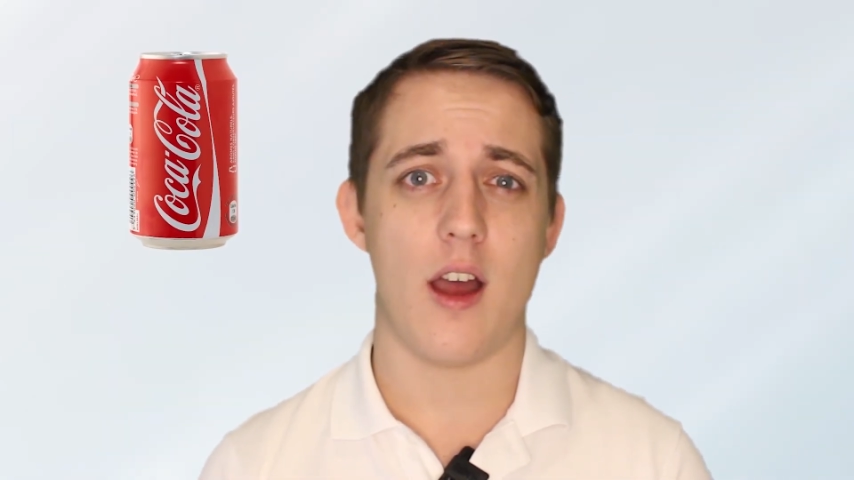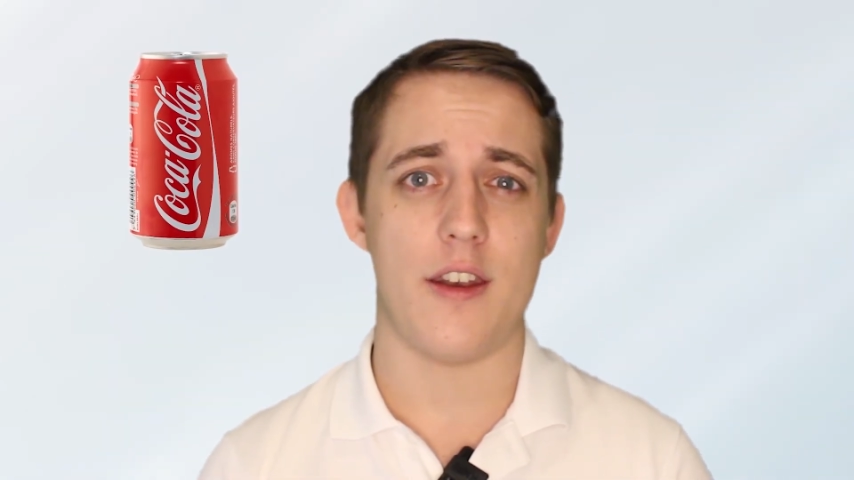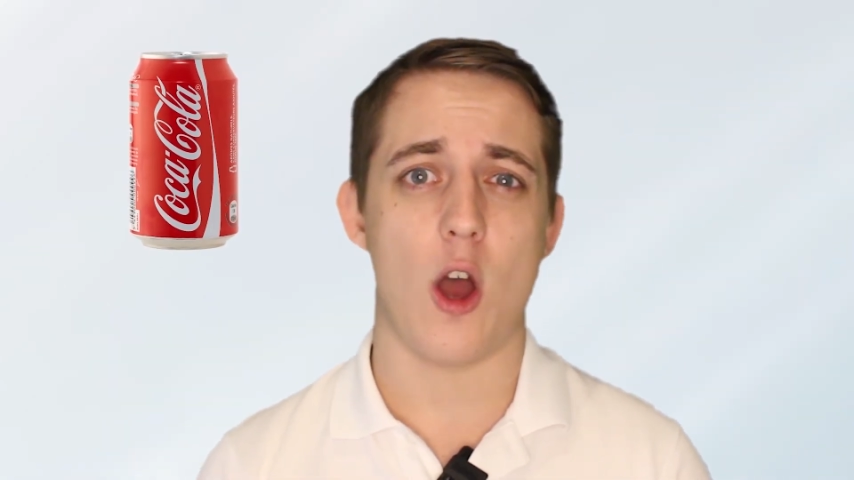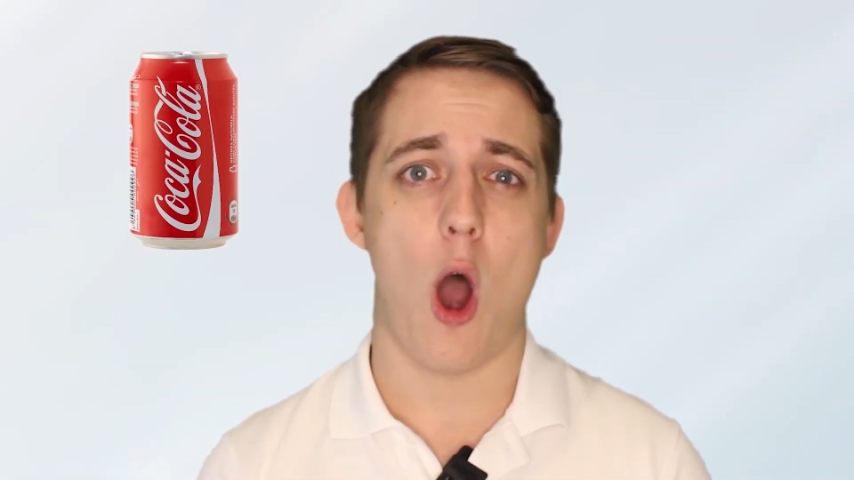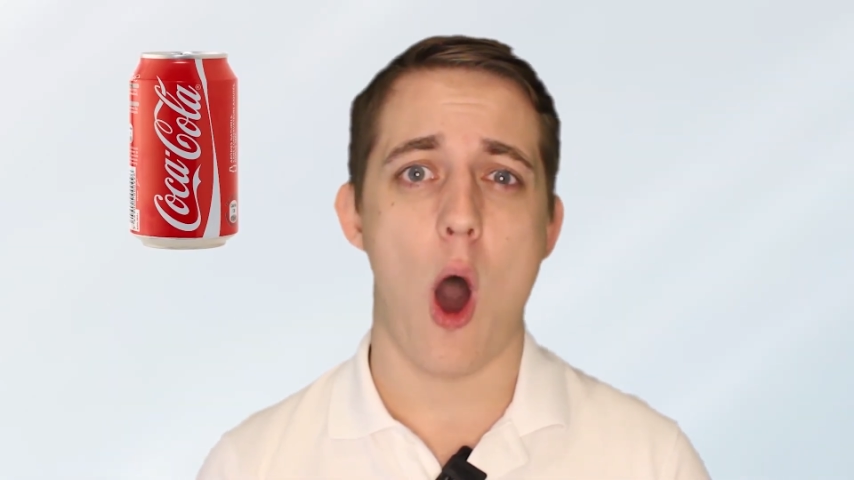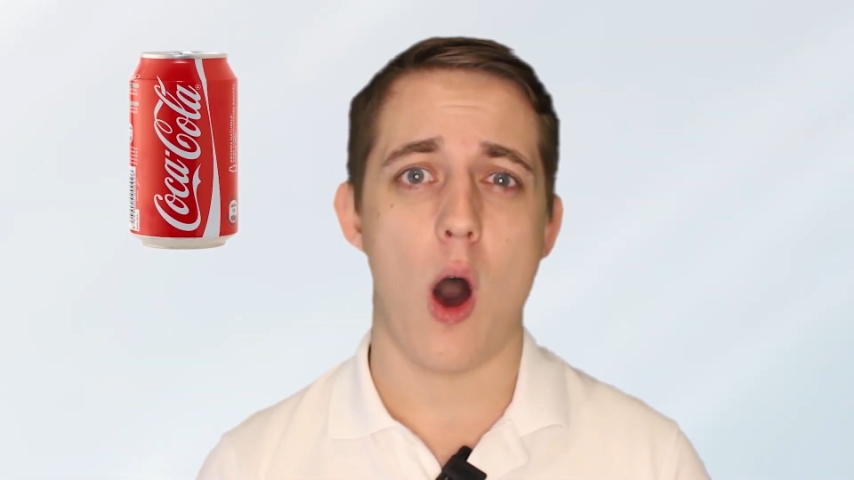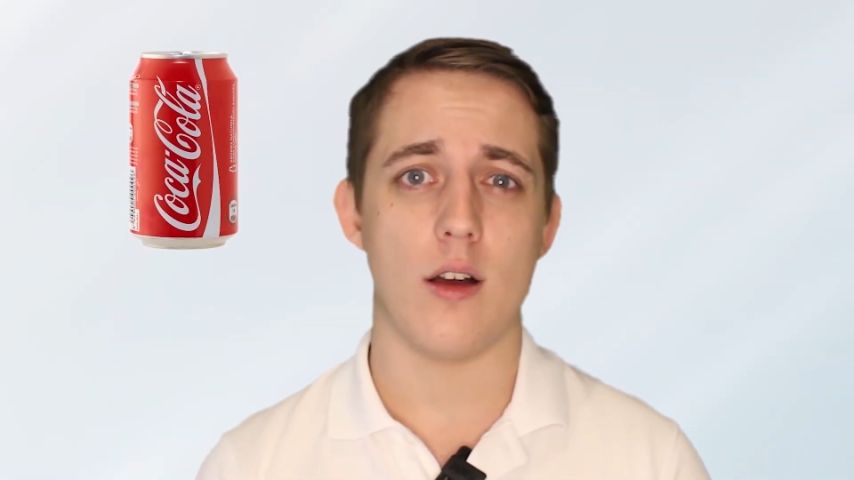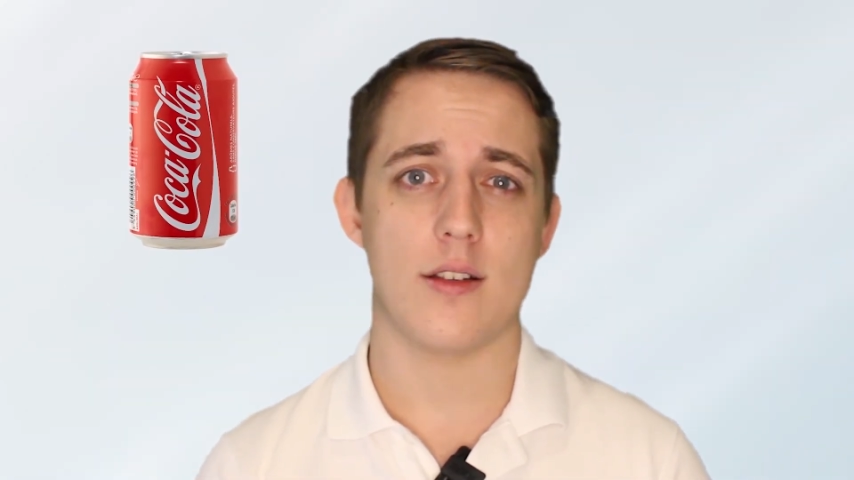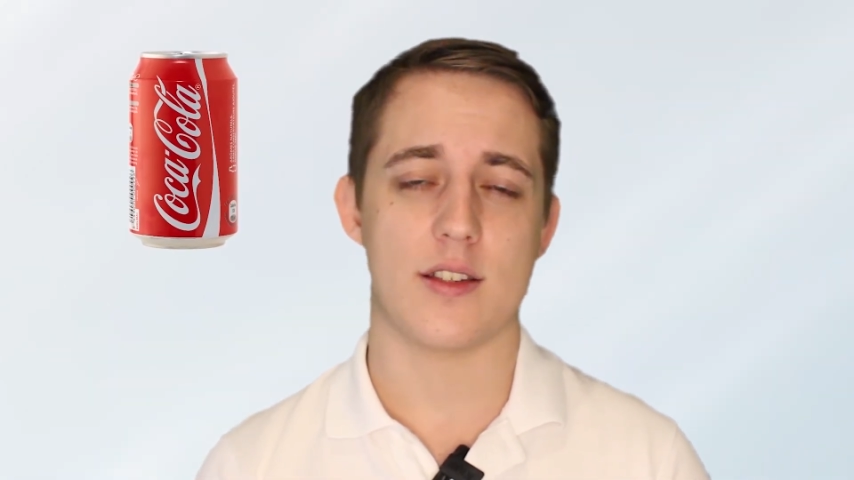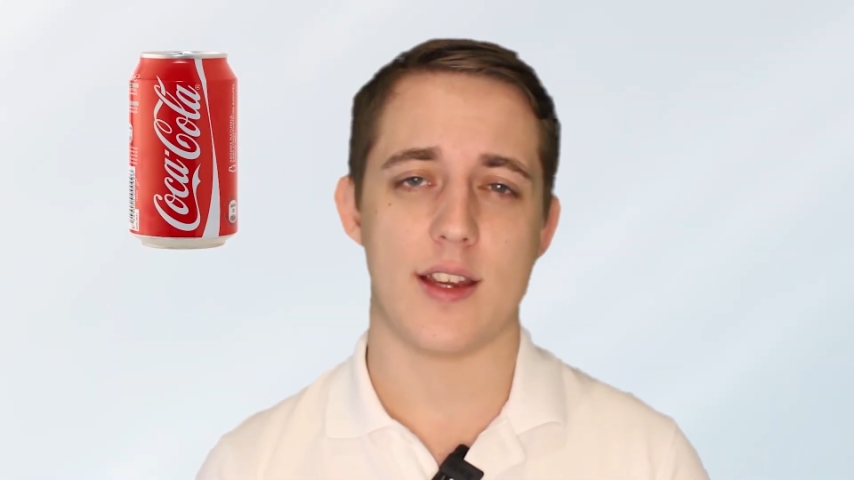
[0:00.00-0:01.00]
an
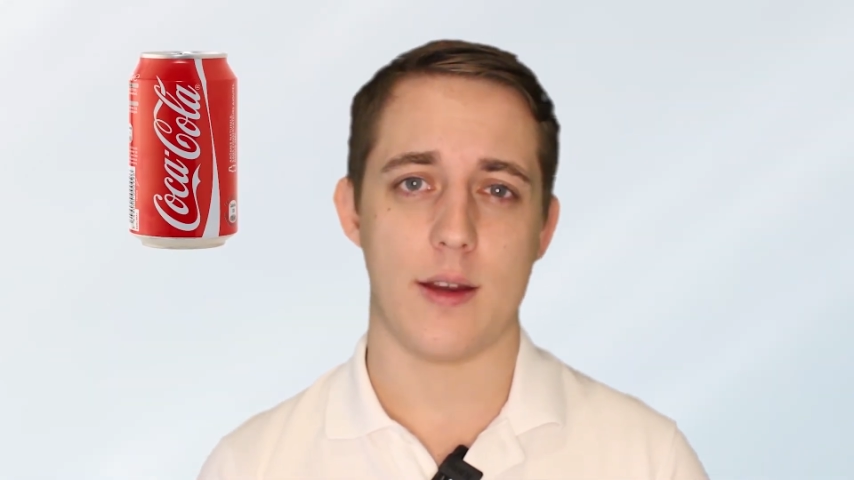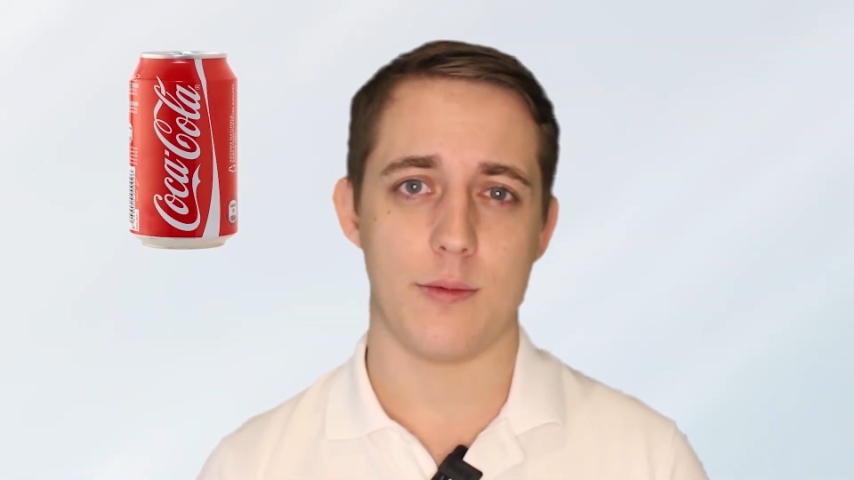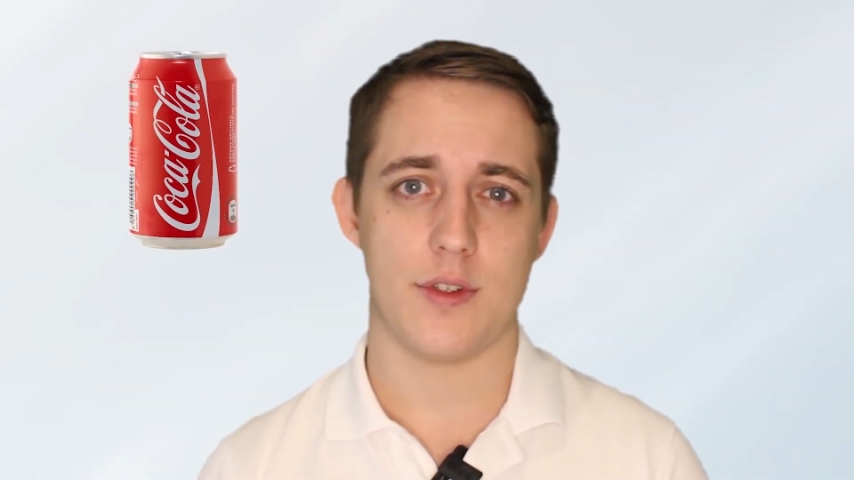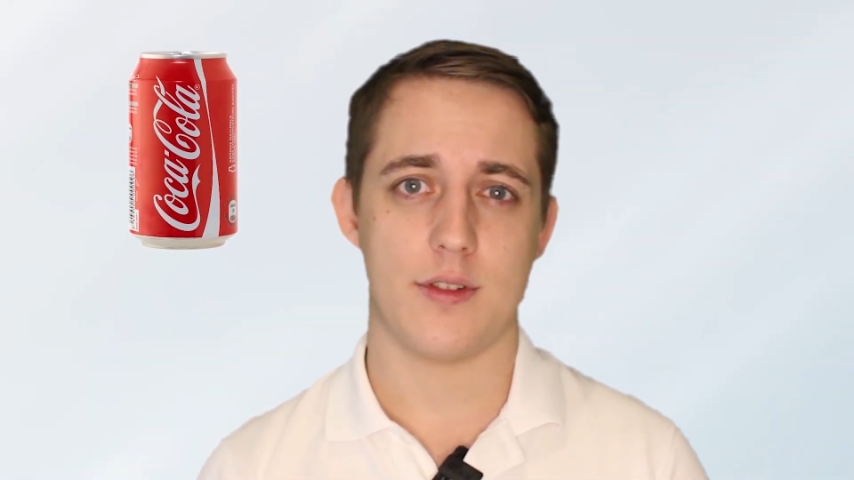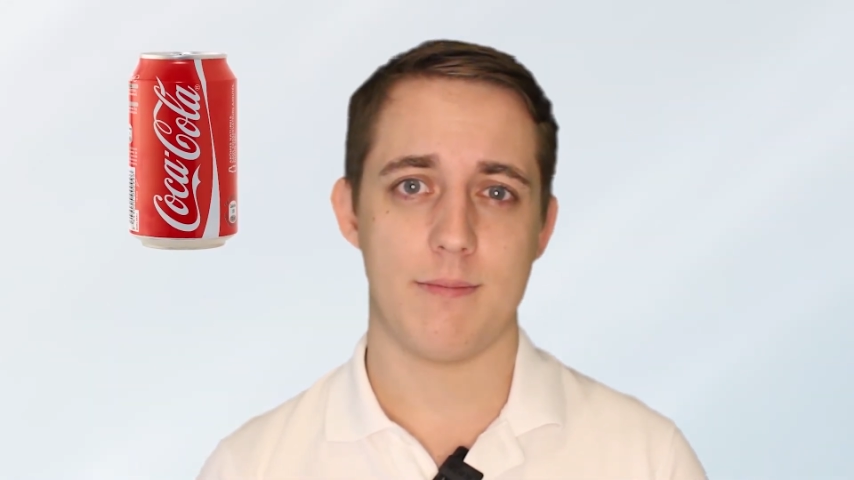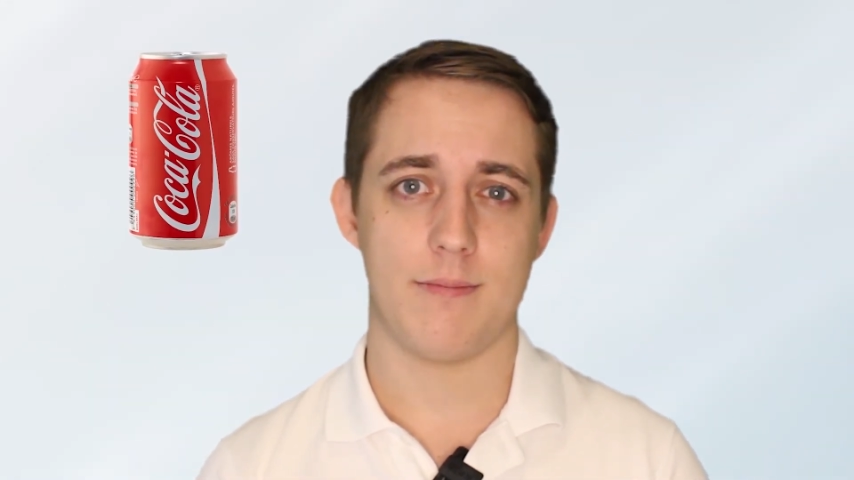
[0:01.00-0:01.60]
R sound.